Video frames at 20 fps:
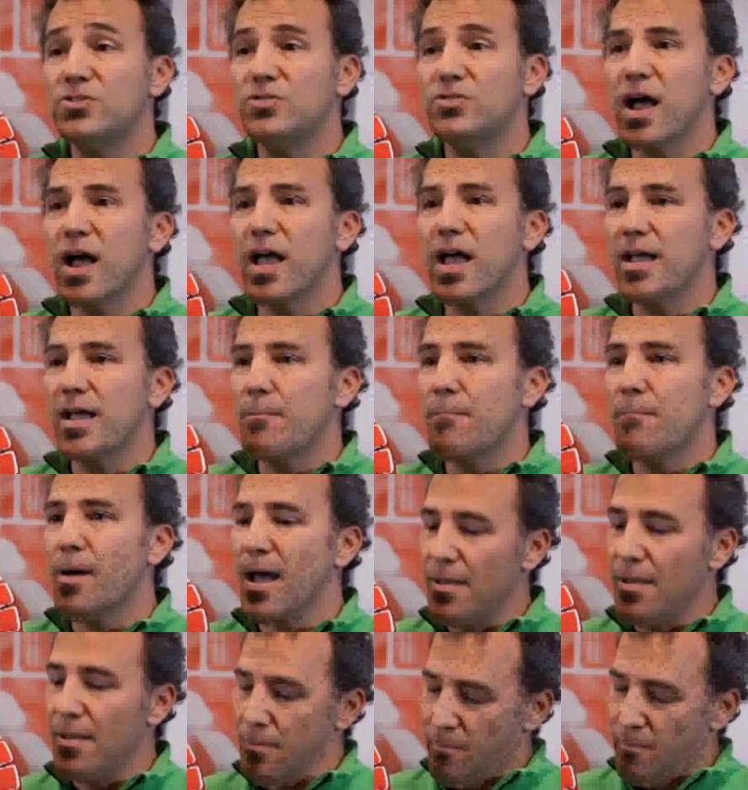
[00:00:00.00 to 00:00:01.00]
strike
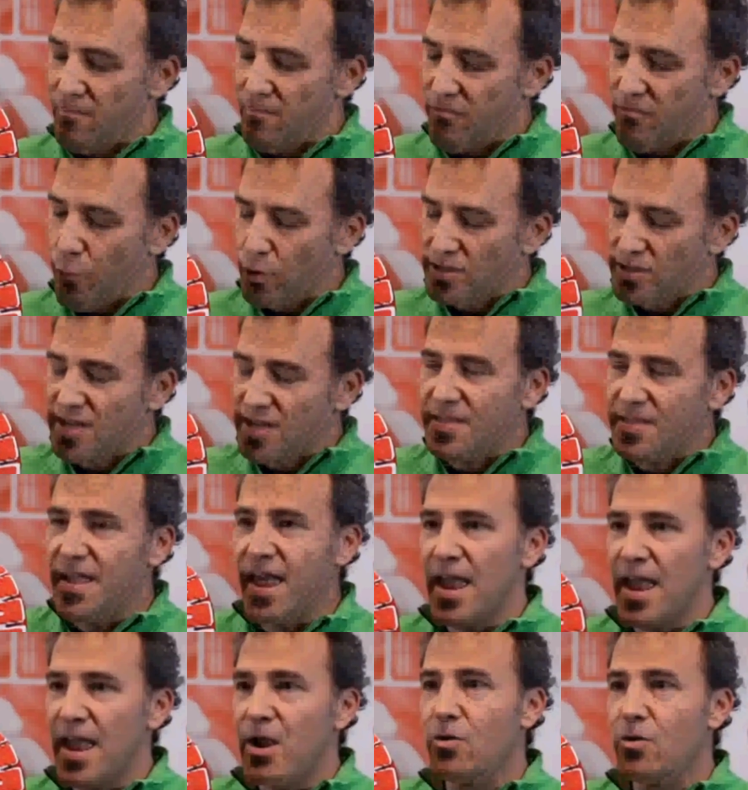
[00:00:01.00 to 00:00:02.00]
by forcing the
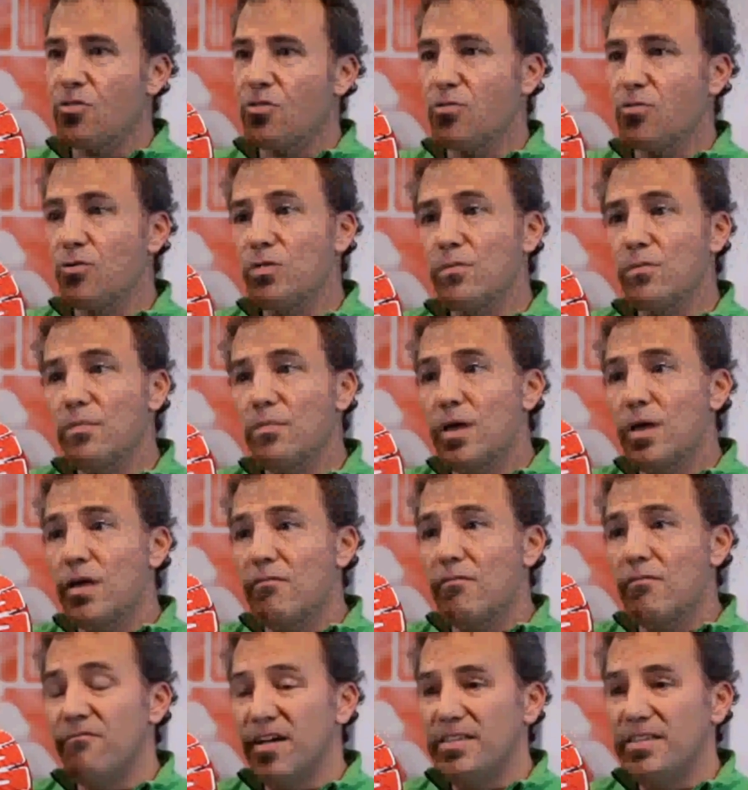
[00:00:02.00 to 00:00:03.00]
air through the
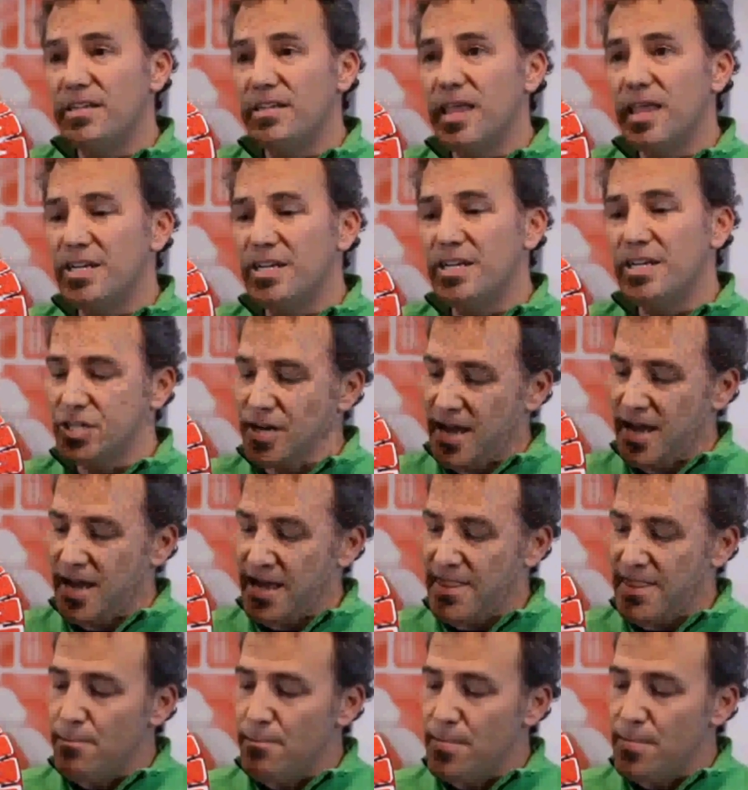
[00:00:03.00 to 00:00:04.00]
ventilation
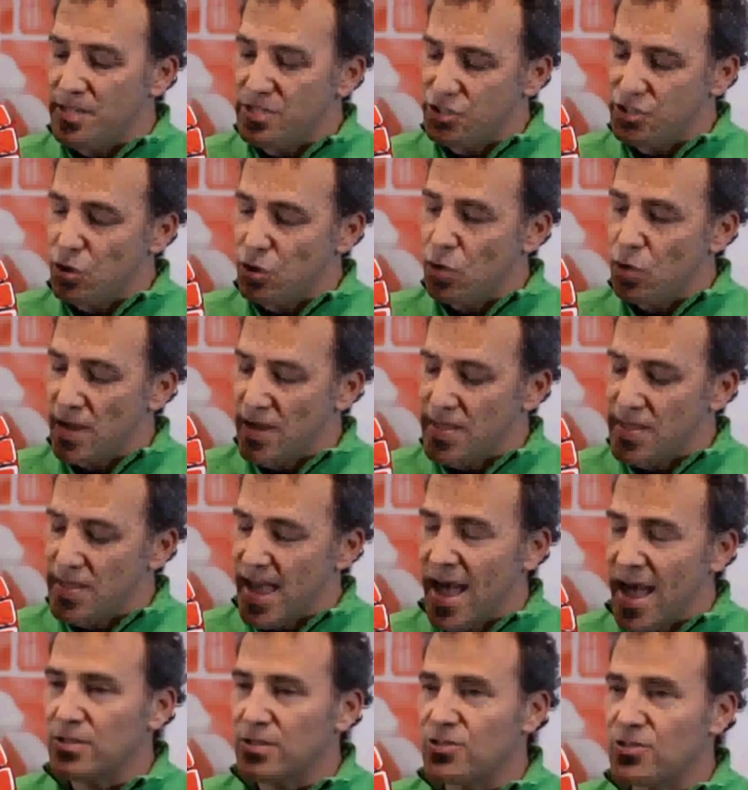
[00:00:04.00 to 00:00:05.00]
in the midsole, in the
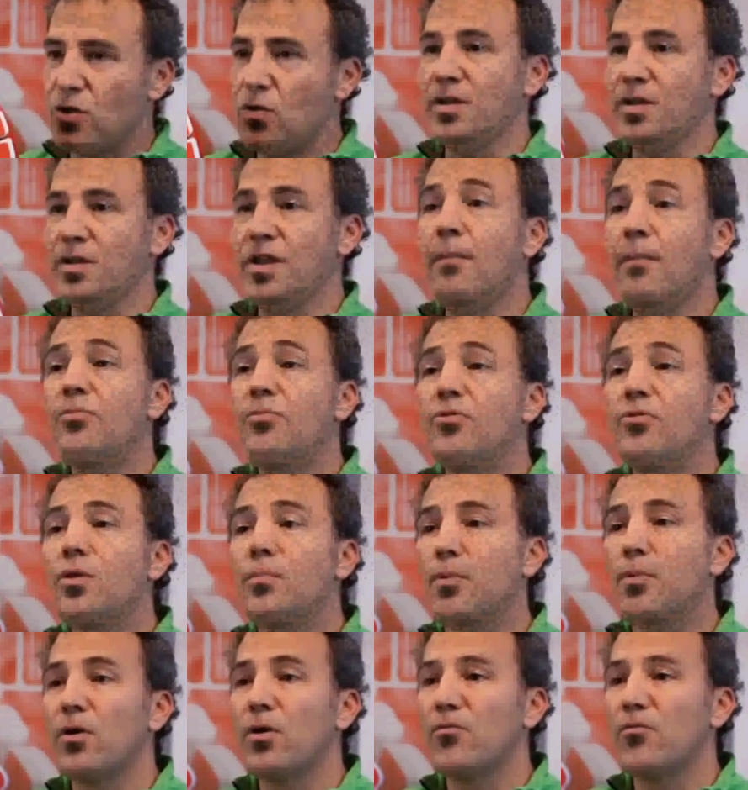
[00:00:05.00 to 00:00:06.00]
outsole, and up through the
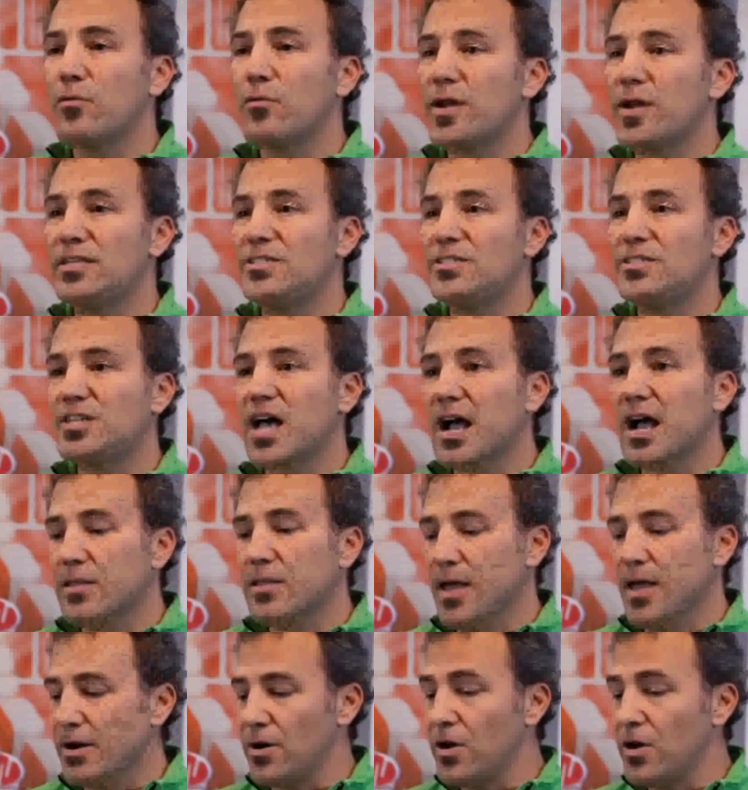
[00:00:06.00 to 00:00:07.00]
perforated sock
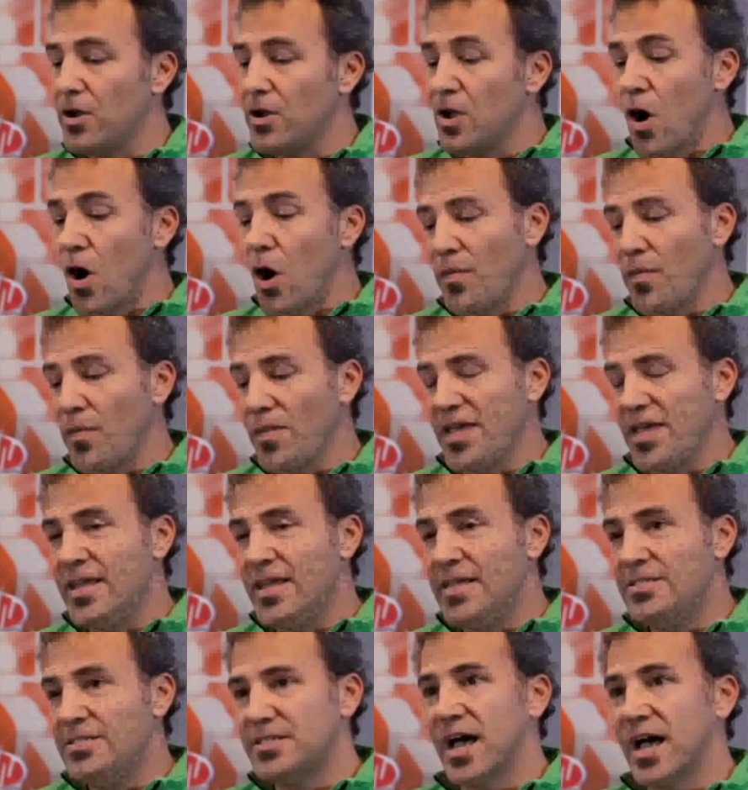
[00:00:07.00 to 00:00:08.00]
liner on the
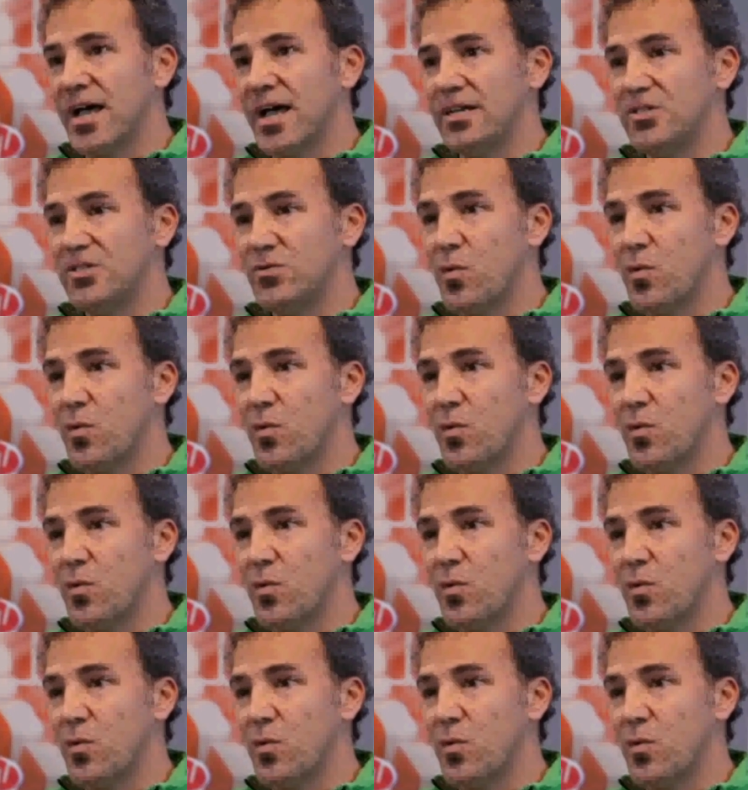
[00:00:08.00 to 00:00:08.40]
inside as